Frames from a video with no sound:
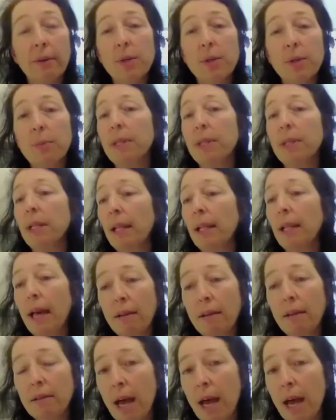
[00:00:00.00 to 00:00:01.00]
We spend a lot
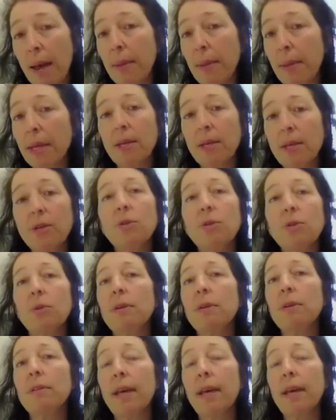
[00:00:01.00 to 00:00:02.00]
of Many of you know
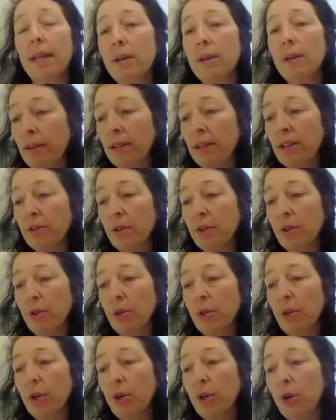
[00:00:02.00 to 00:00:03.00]
this, but it's important
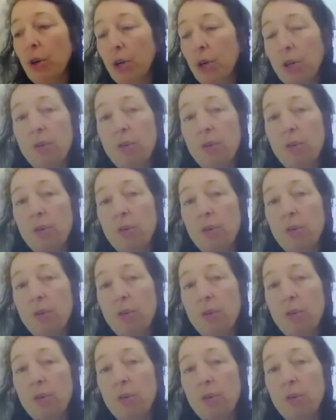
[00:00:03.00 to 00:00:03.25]
if you don't.